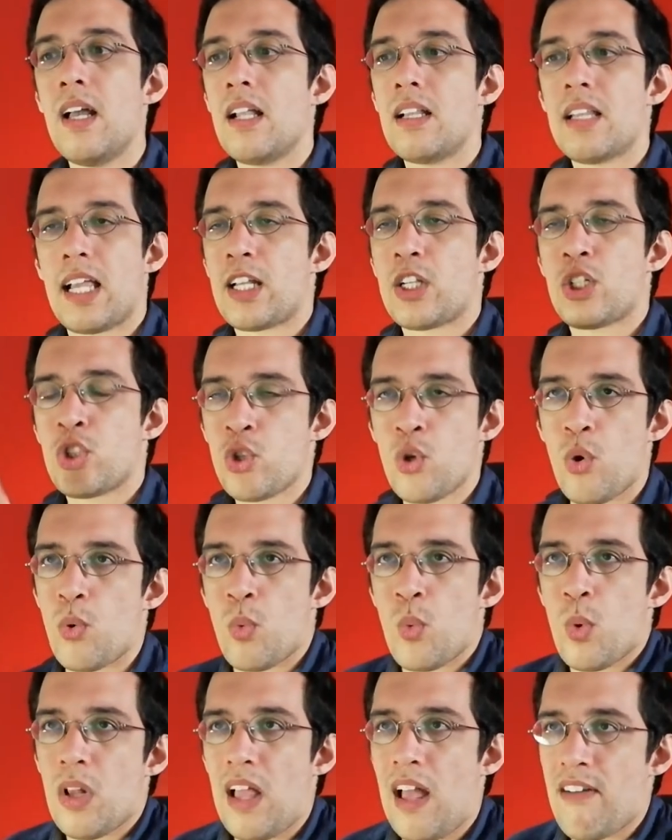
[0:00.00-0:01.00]
like sure
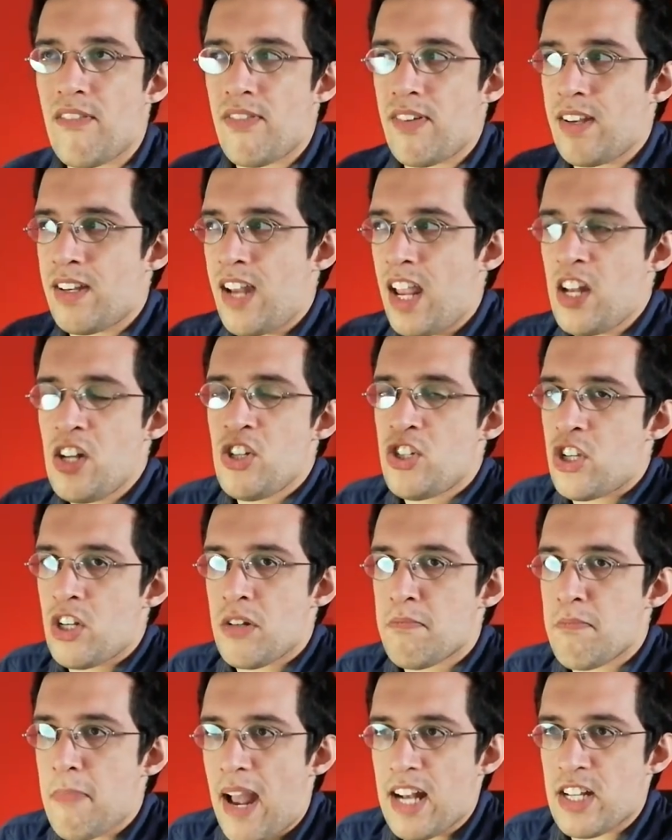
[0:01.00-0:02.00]
we'll have an
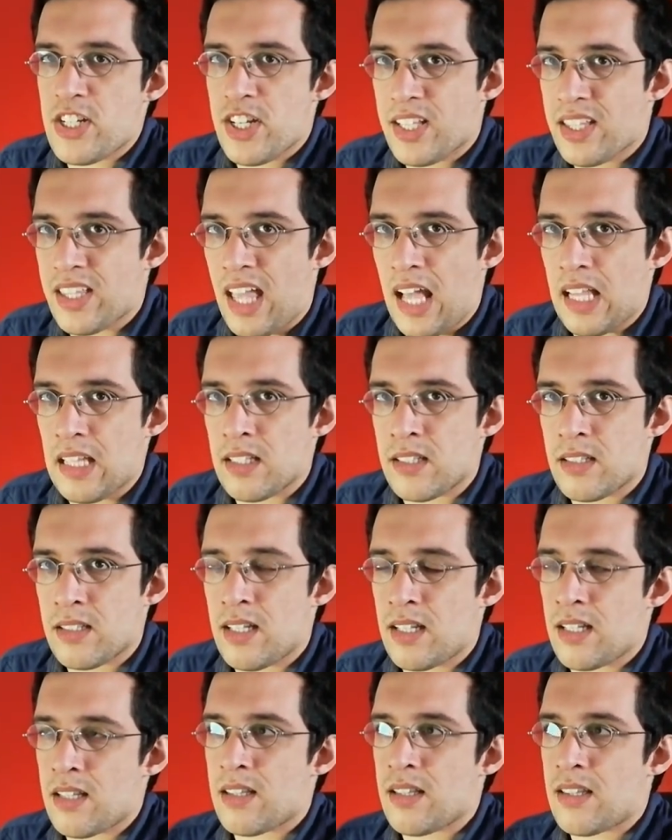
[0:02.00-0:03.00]
ancient magic talent
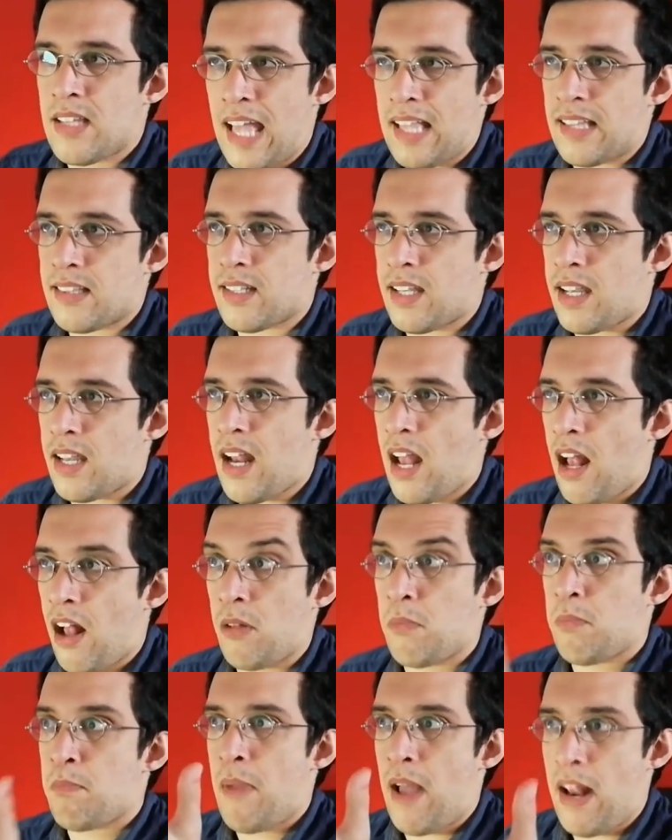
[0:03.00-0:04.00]
and that can
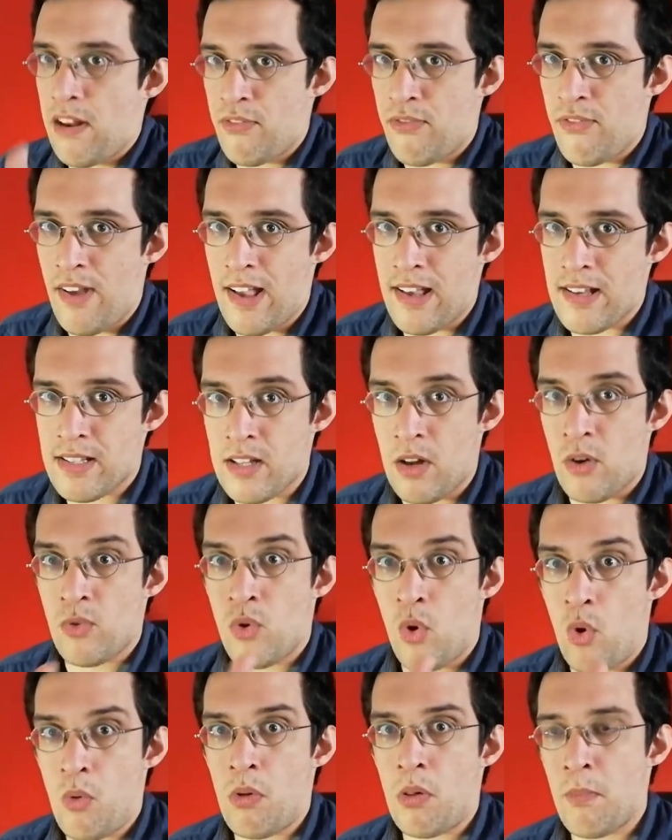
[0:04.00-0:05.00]
help manifest our
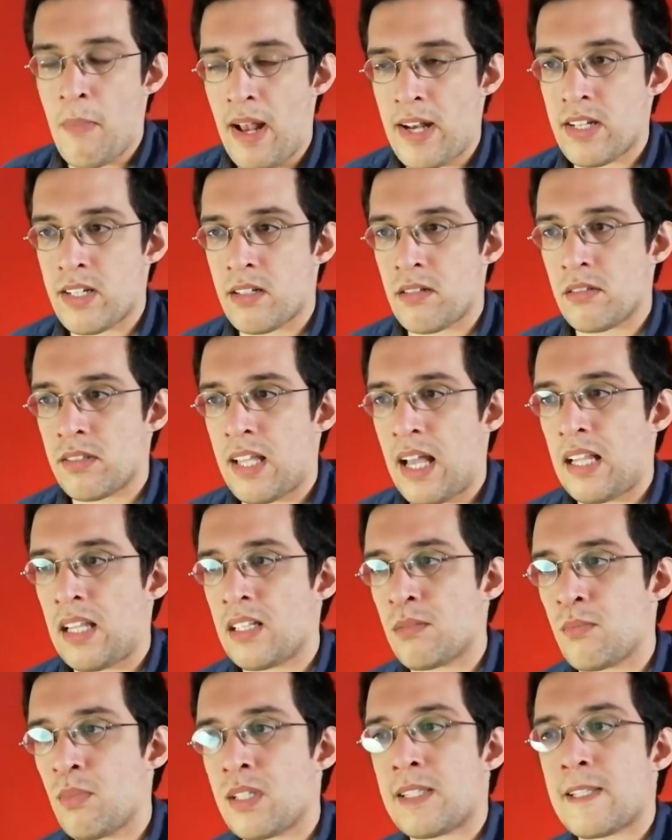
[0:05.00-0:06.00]
normal magical
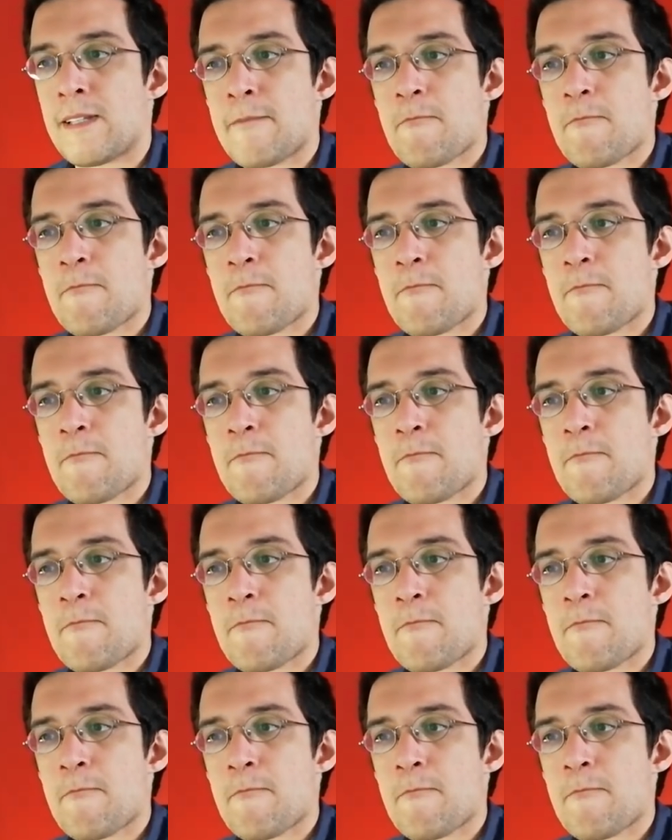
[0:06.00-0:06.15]
talent but